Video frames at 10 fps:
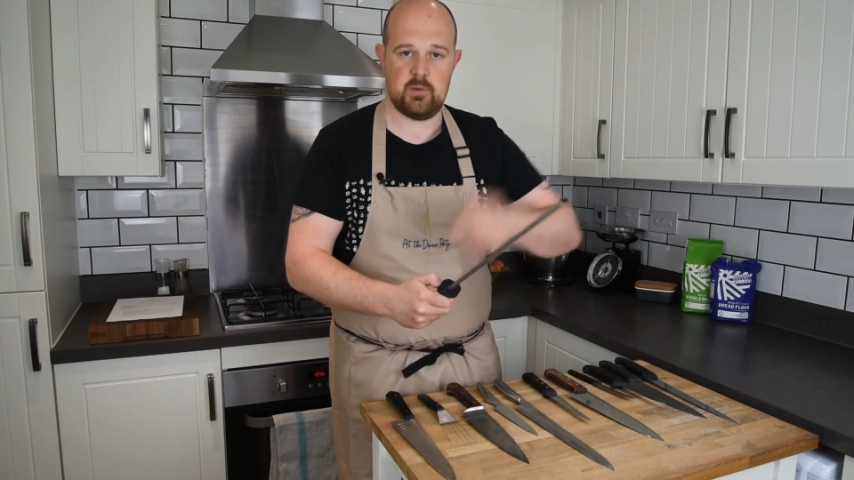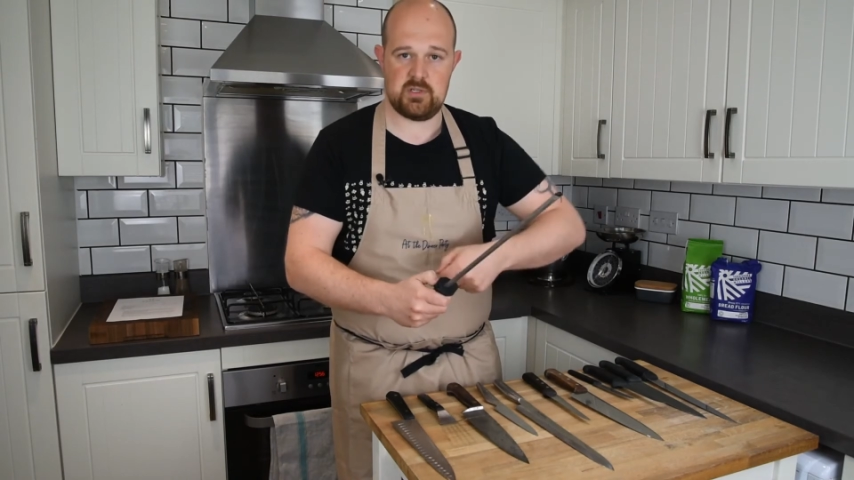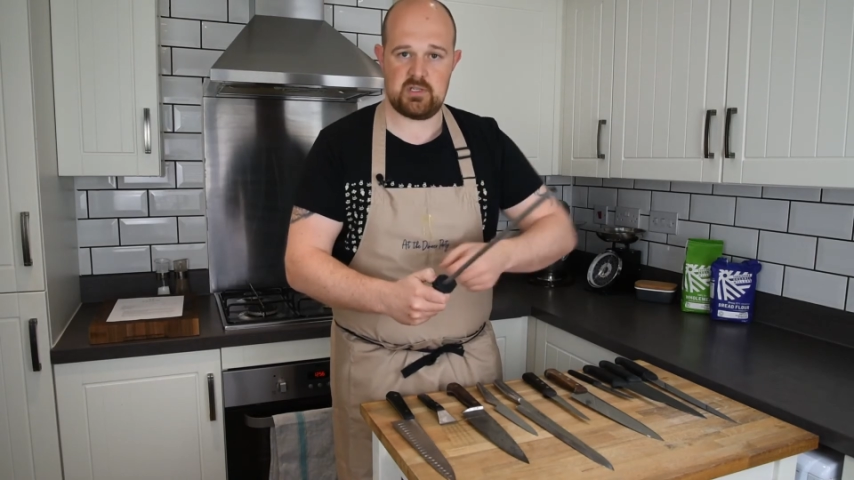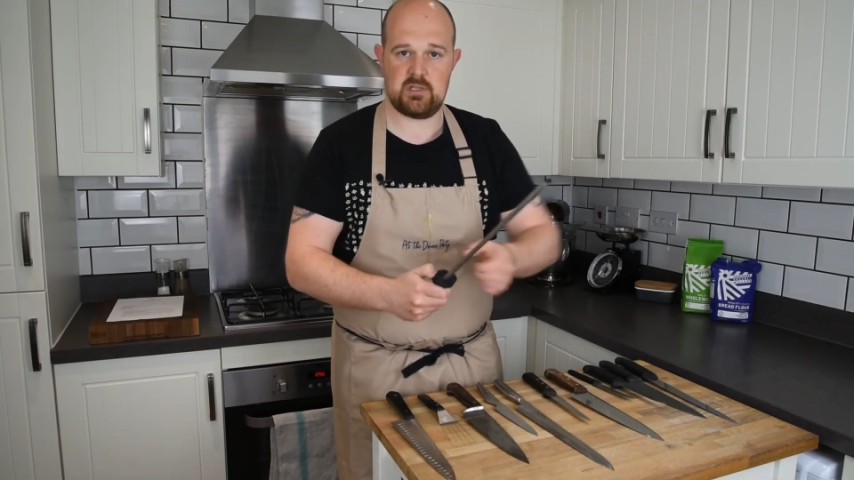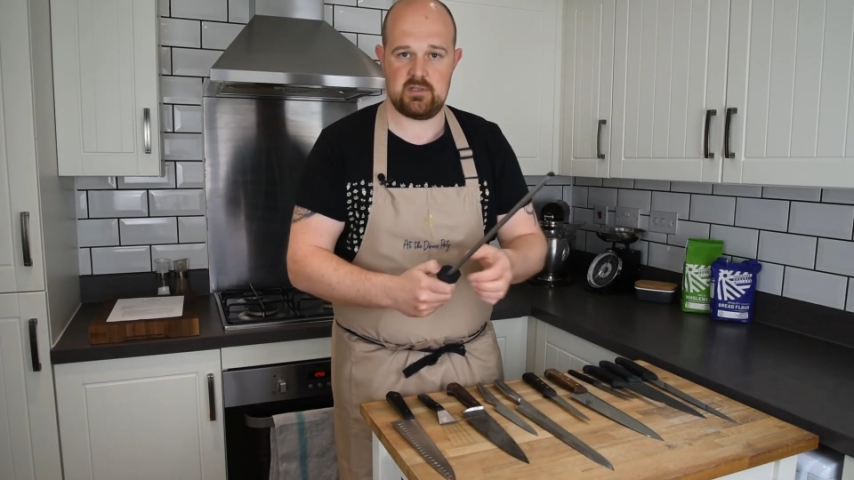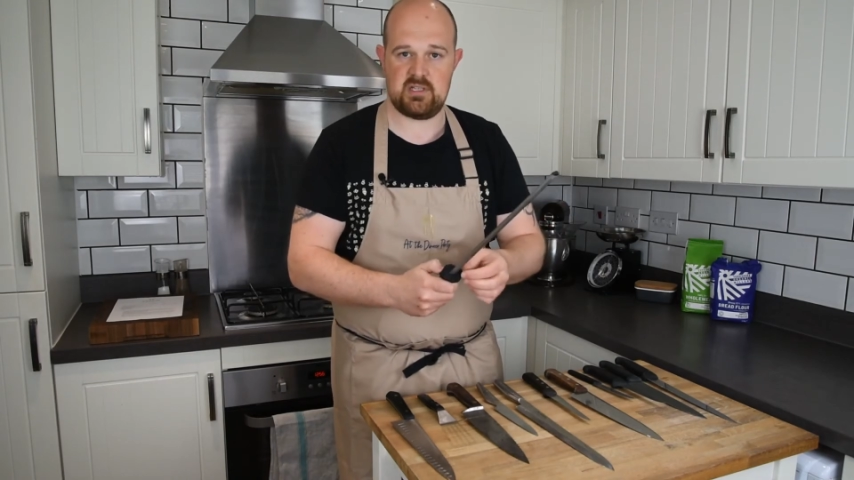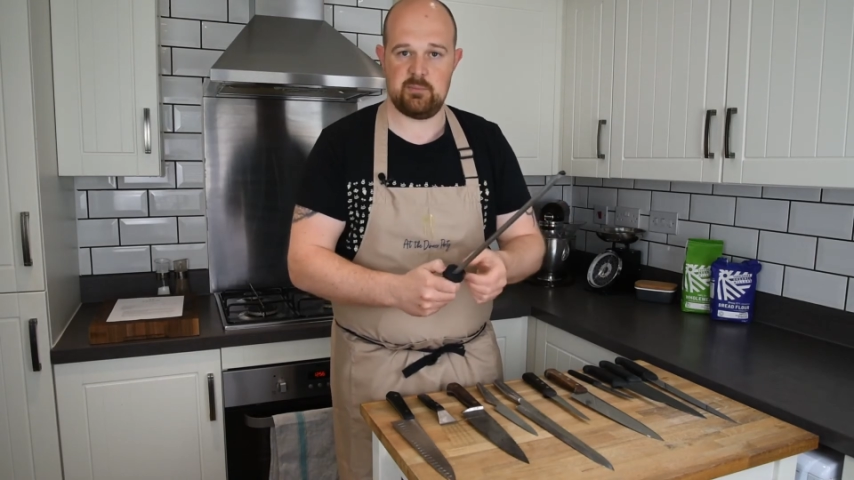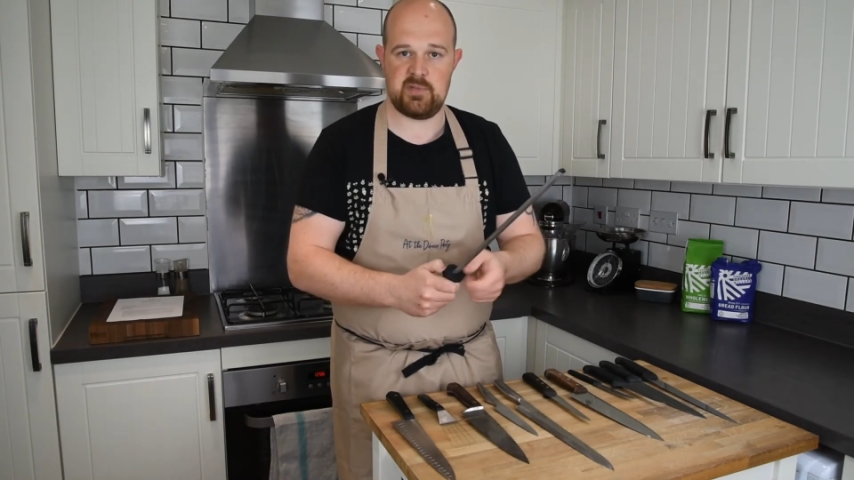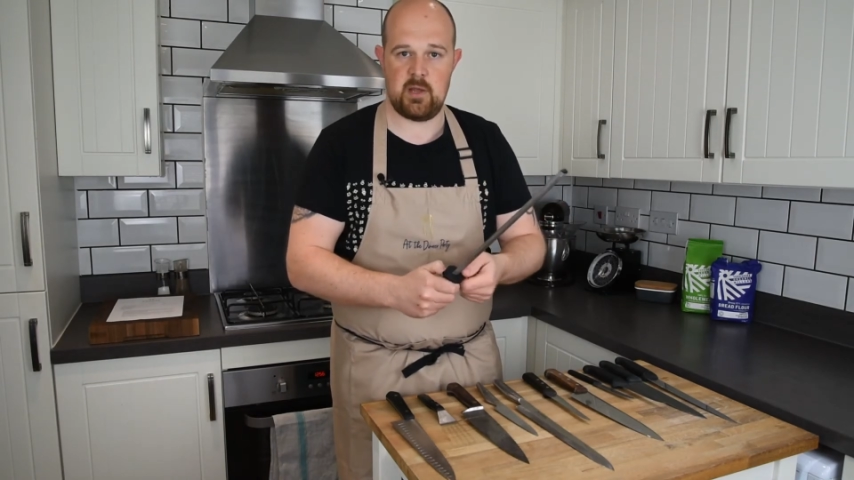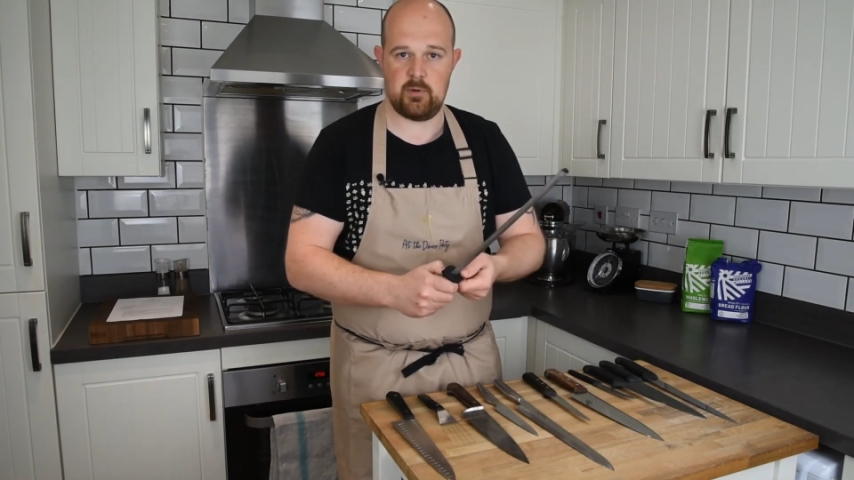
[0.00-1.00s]
is
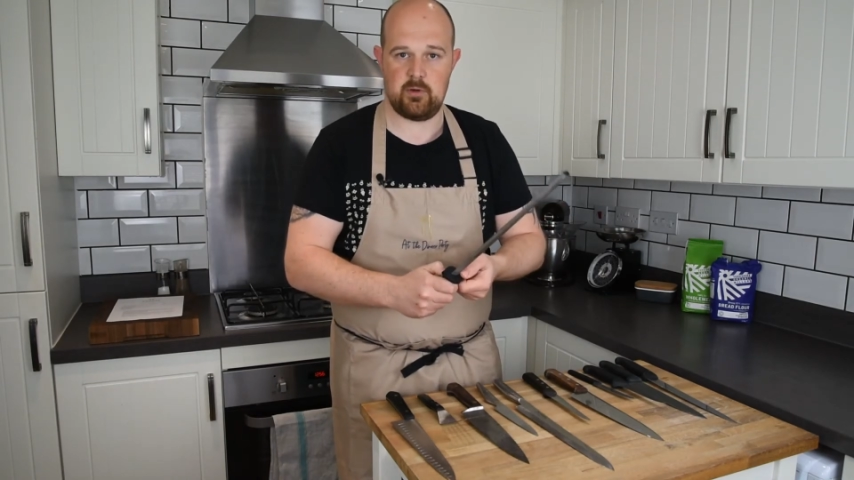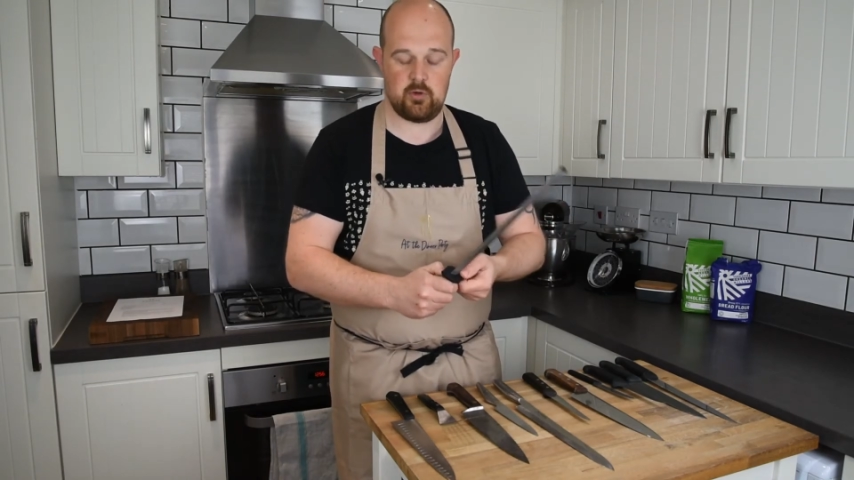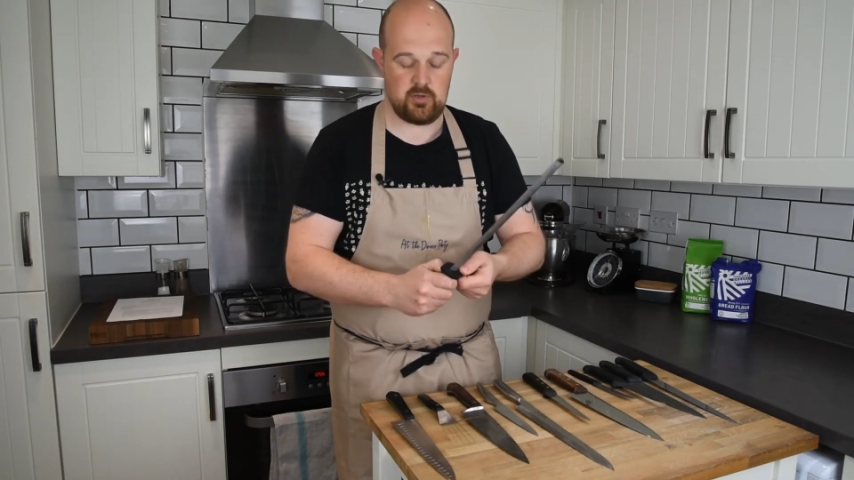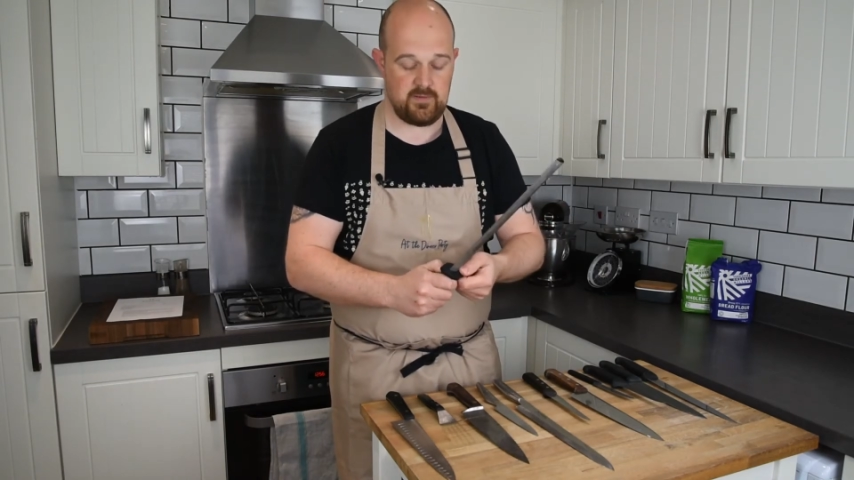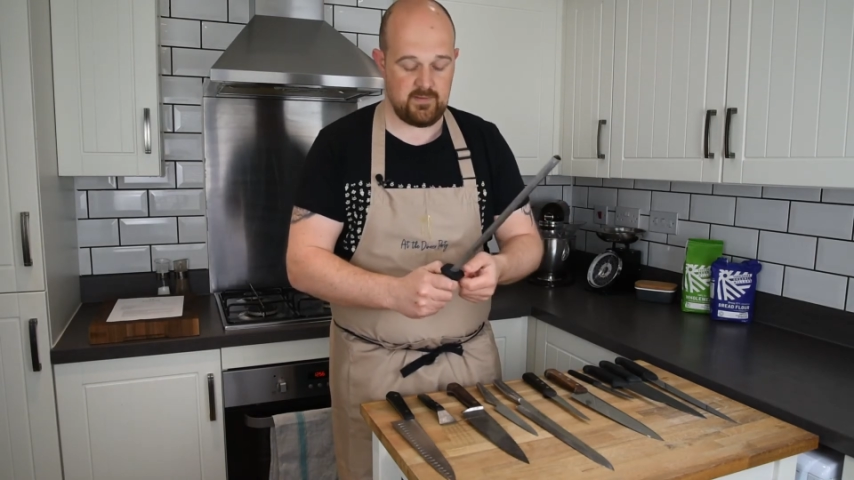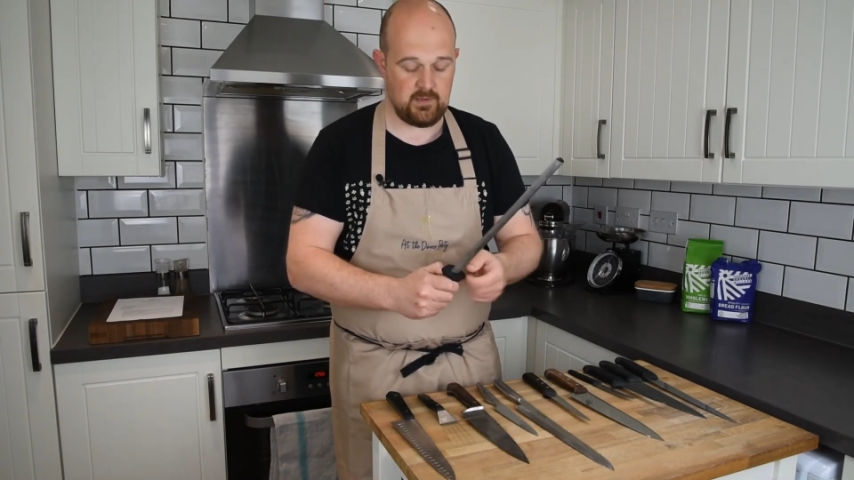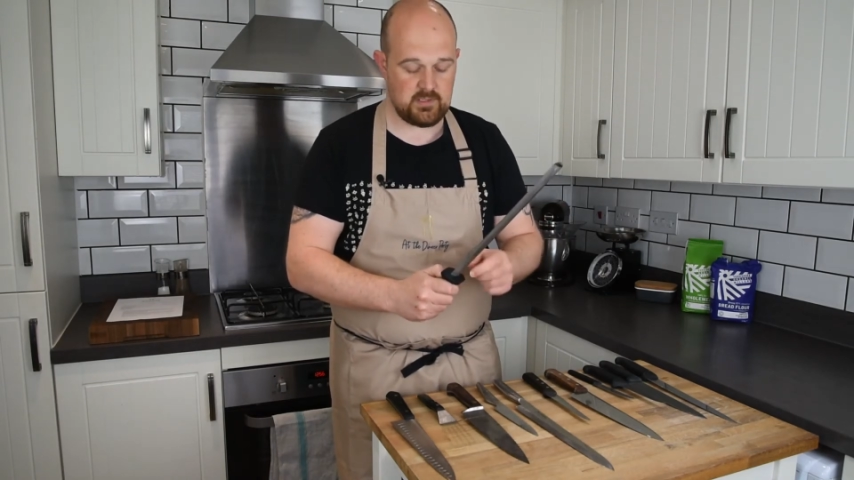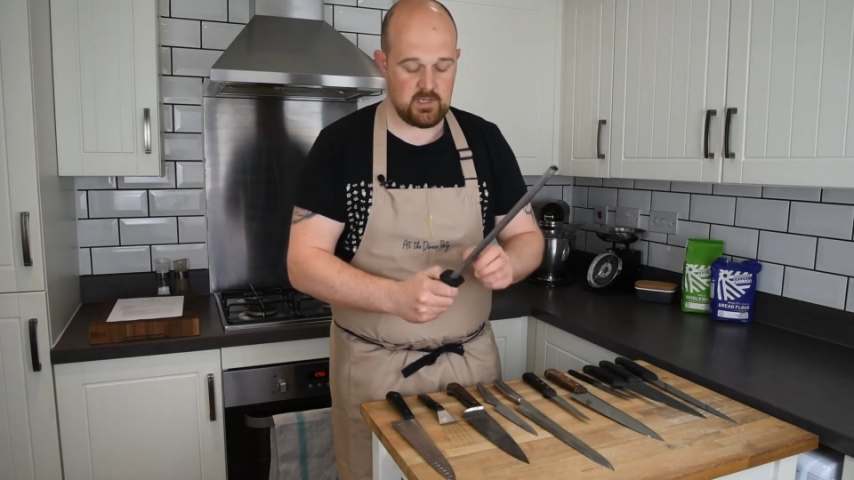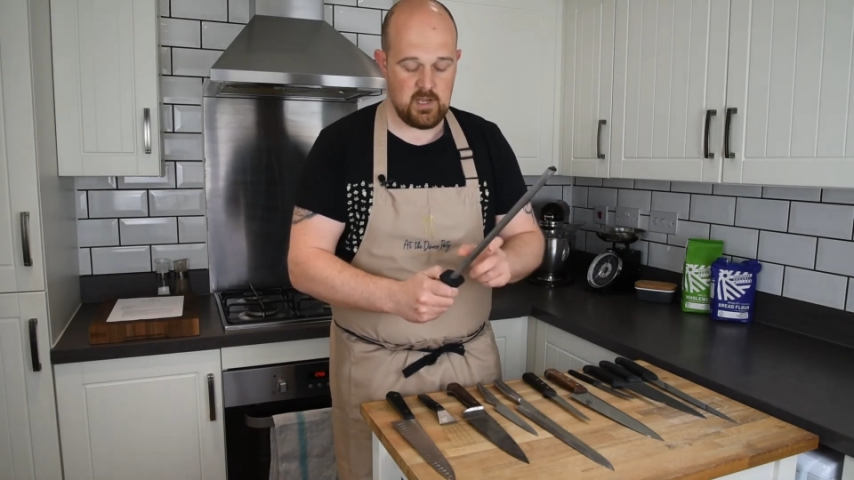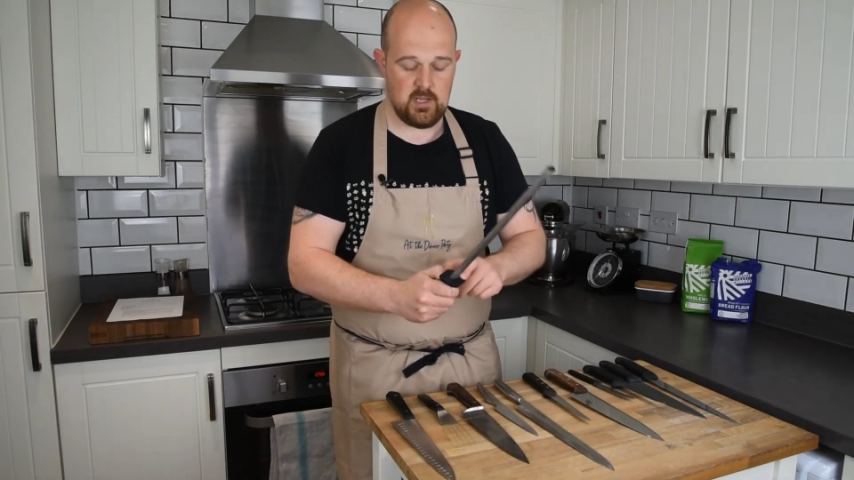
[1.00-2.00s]
slip down and cut your fingers.